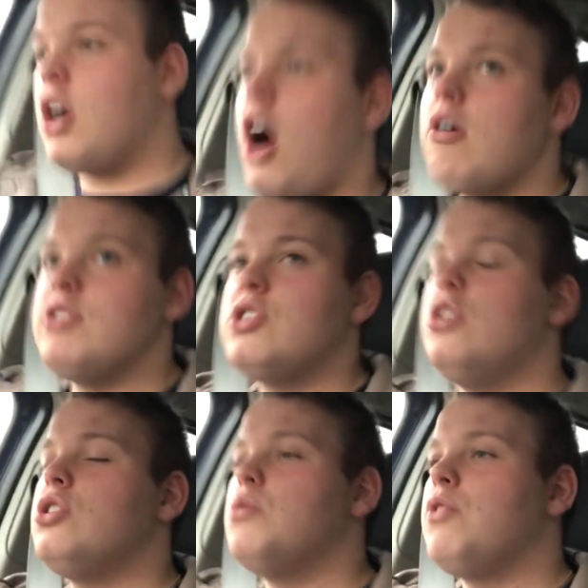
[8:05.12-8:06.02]
car is
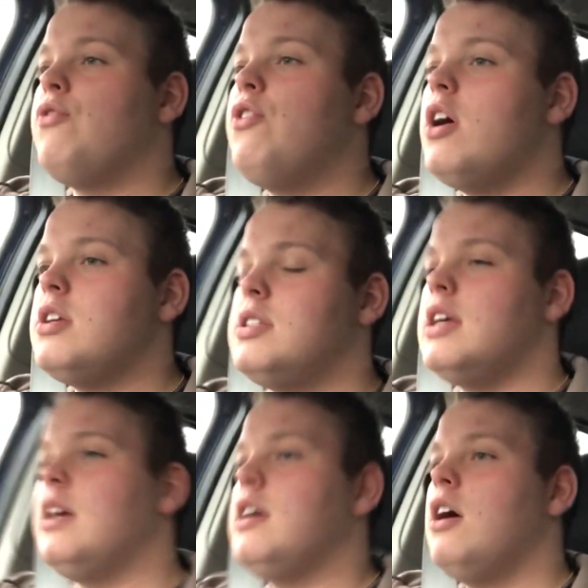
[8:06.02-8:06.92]
good, the first
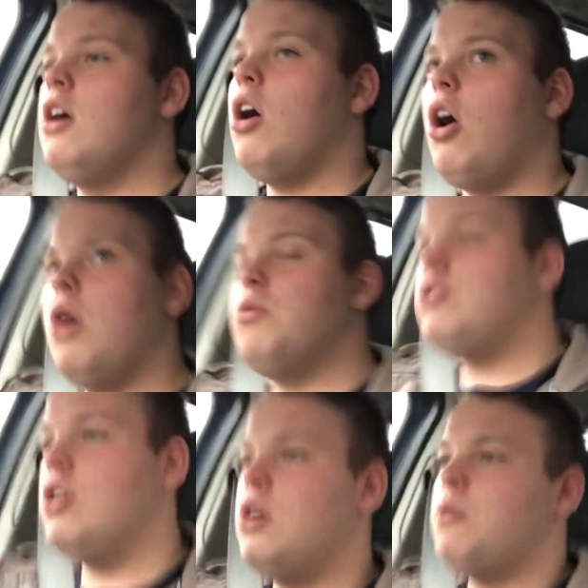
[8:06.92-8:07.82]
thing I
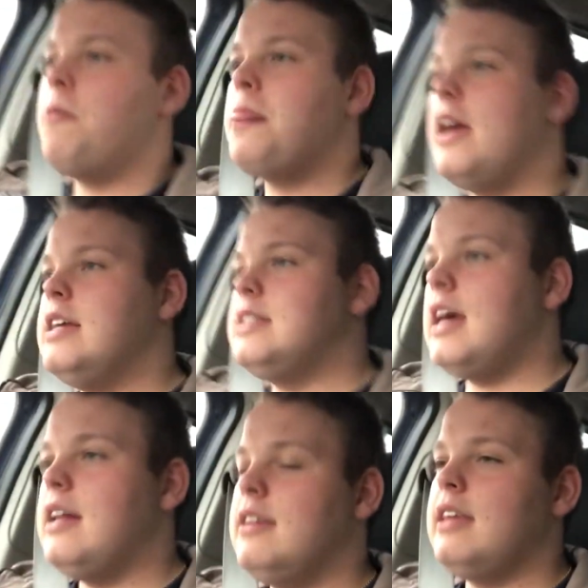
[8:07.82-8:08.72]
would do is
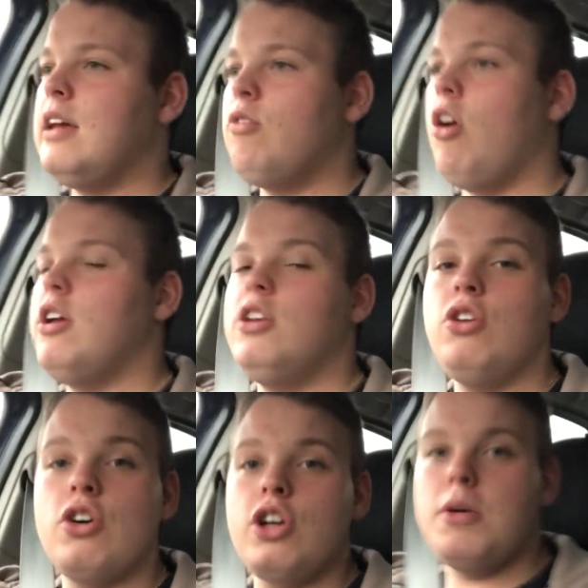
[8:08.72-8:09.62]
then think, right,
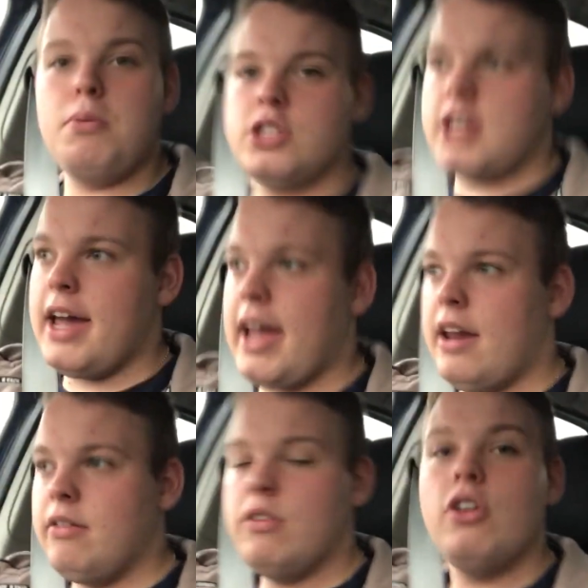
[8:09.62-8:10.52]
look at your budget
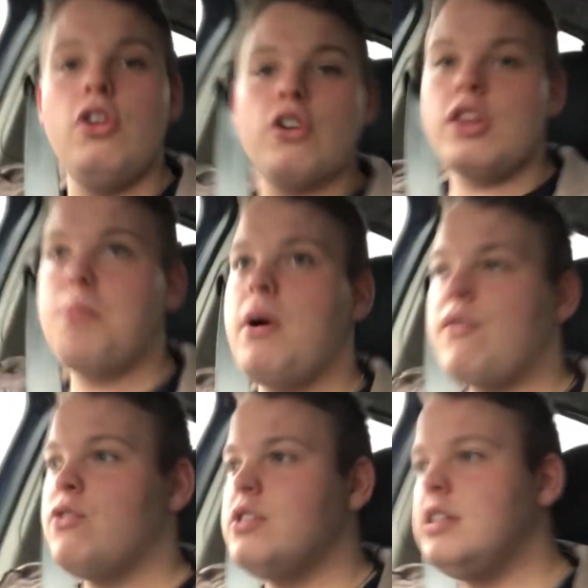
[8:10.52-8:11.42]
again, look at the
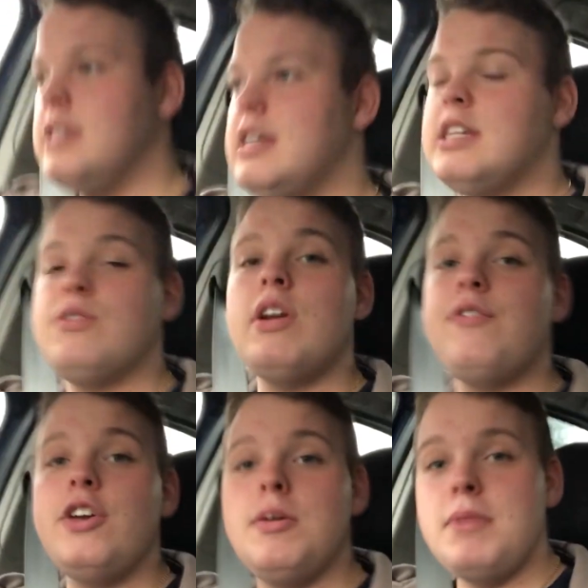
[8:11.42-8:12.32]
preferences. Is there
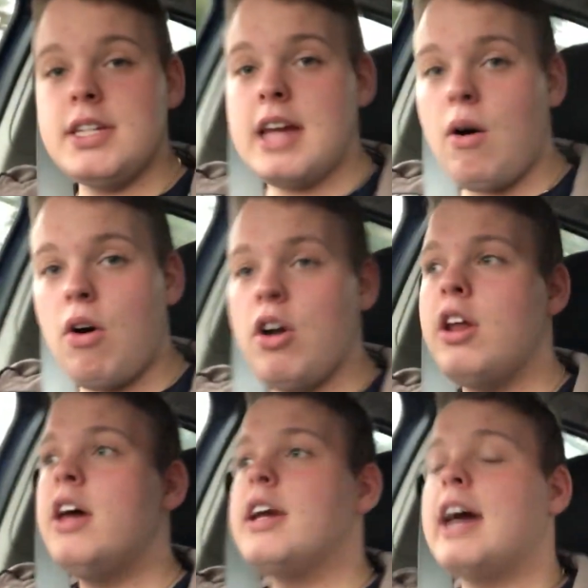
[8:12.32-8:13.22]
anything you missed out
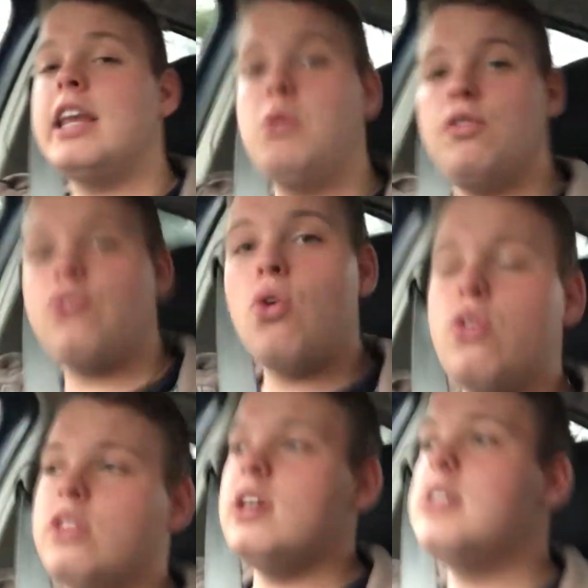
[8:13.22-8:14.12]
on? Can you
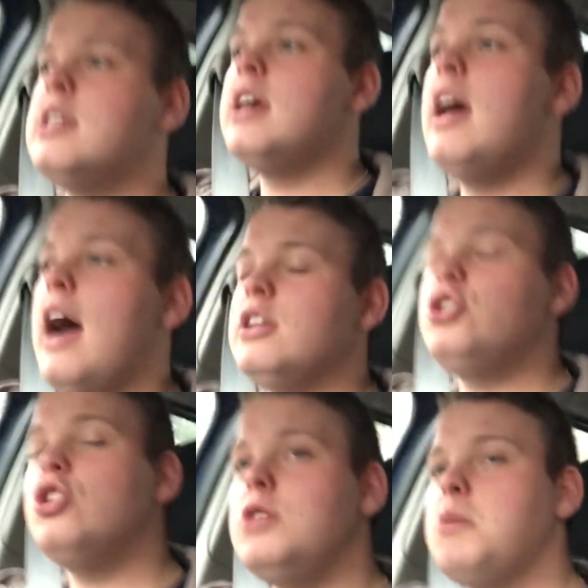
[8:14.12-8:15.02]
afford this? And
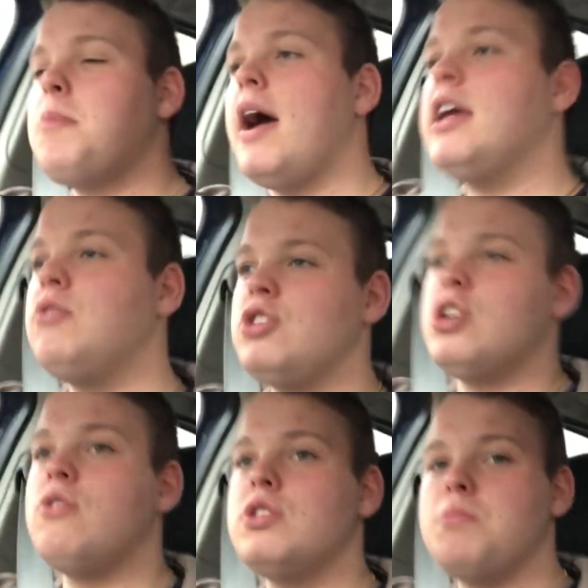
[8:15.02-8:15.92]
should you be paying your
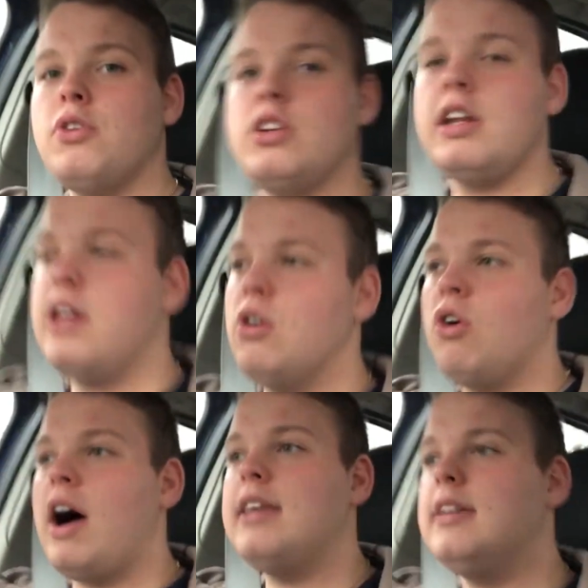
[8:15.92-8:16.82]
insurance monthly
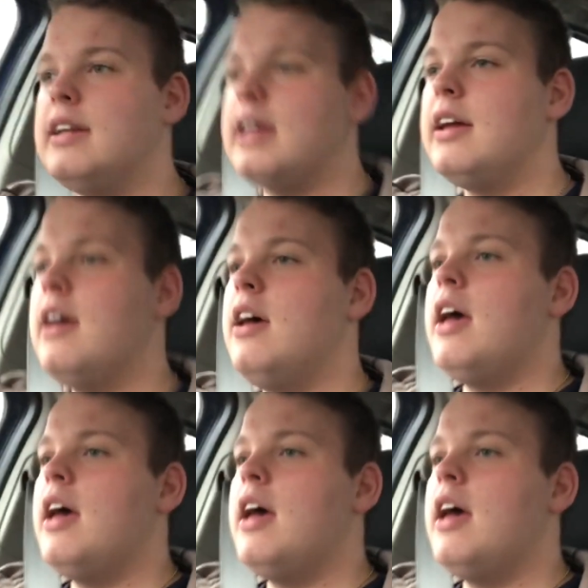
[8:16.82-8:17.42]
or annually?